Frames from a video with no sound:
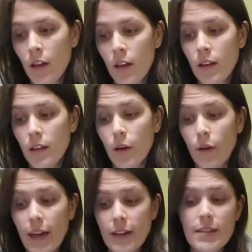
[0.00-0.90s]
Low
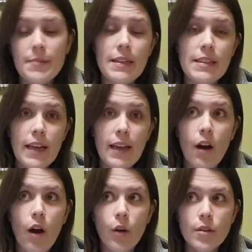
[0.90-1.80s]
calcium intake
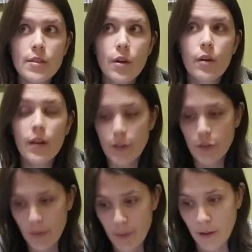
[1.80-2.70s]
also
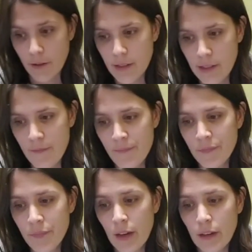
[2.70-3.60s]
contributes
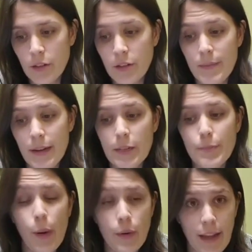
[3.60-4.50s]
to diminished
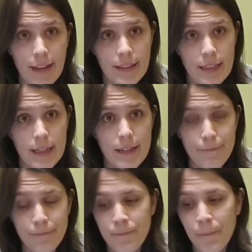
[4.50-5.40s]
bone density,
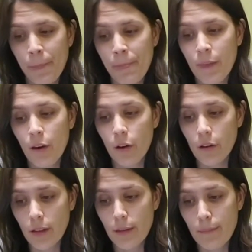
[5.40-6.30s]
early
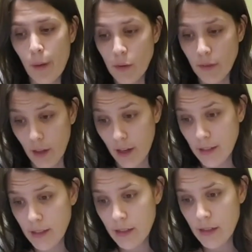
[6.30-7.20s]
bone
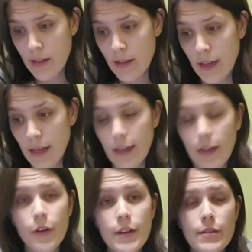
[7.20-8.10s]
loss, and an
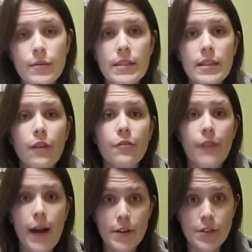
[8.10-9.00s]
increased risk of
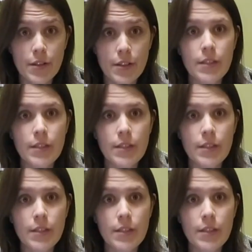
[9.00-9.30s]
fractures.